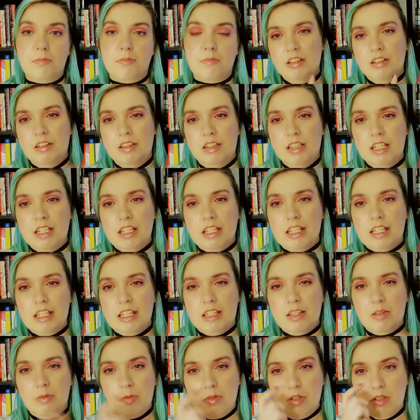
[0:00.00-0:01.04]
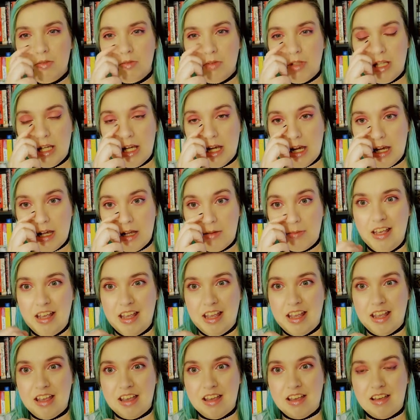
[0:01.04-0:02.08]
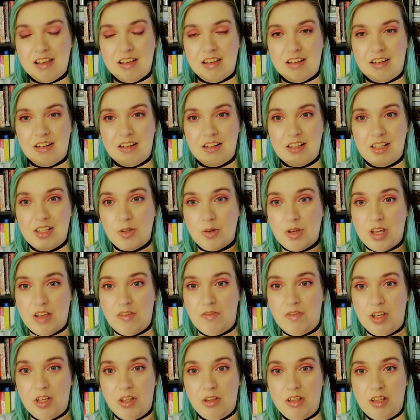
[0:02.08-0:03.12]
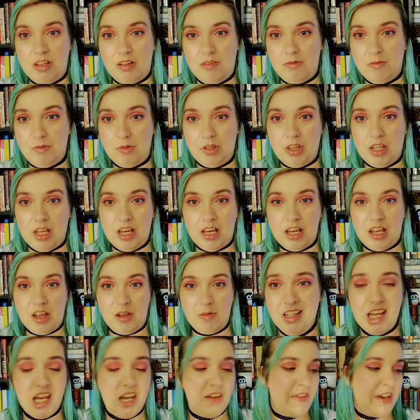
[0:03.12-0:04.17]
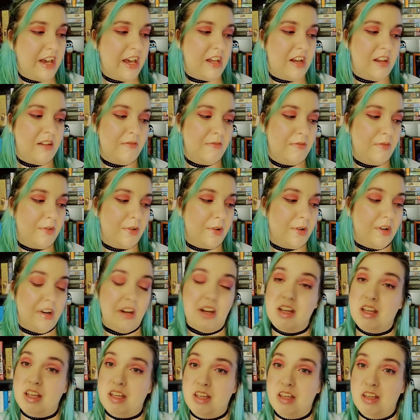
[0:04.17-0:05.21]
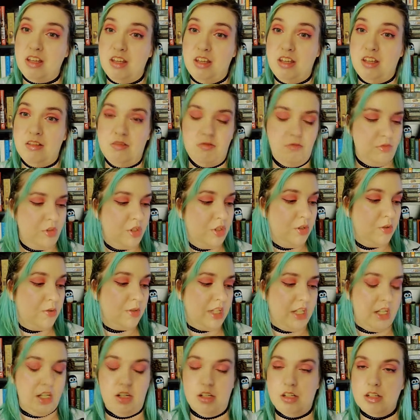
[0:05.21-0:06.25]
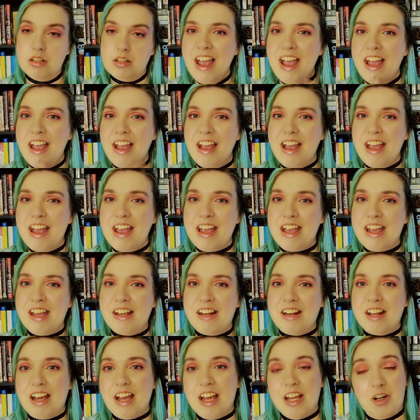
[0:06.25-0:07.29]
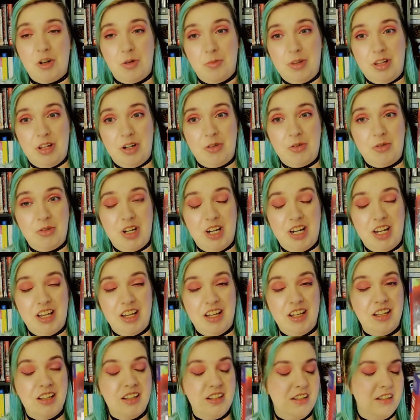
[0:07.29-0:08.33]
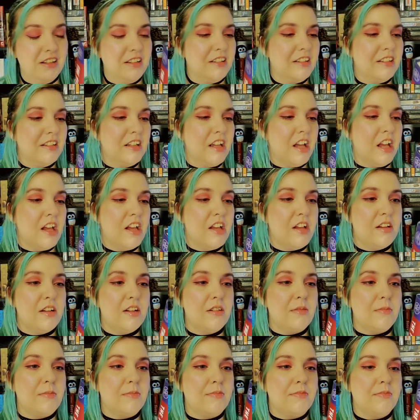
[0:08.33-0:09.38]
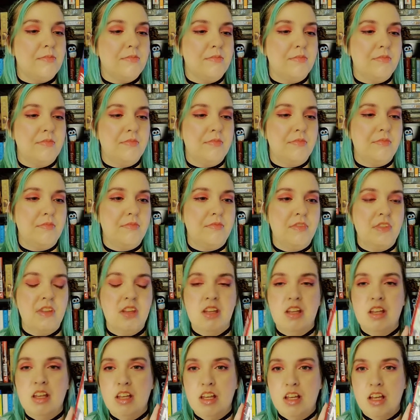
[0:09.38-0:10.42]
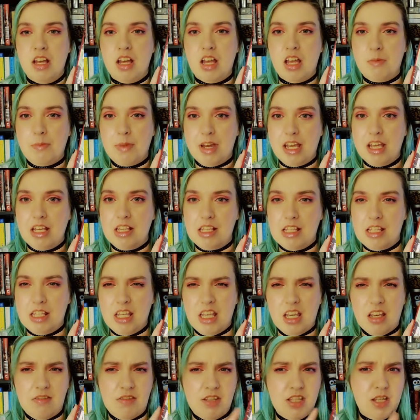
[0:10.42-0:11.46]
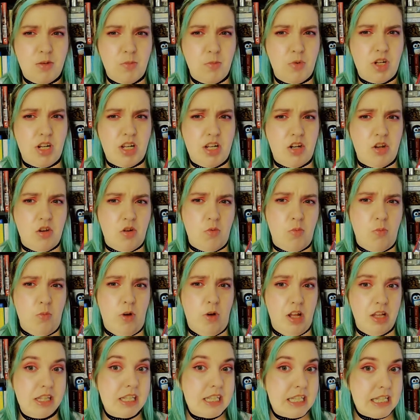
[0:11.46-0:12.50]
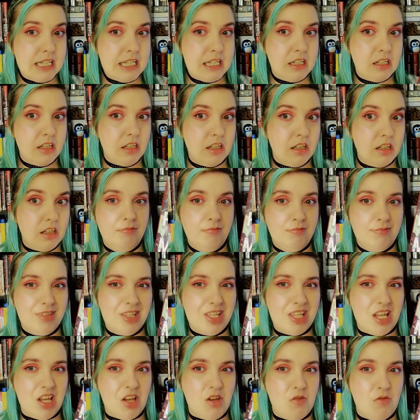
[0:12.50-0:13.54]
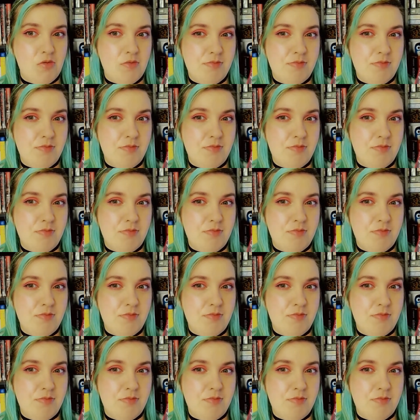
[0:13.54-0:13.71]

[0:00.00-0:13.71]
This was really hype, and so I fell in for the hype. I've had it for 2 years and I don't plan on reading it. I might see if someone I know wants it, so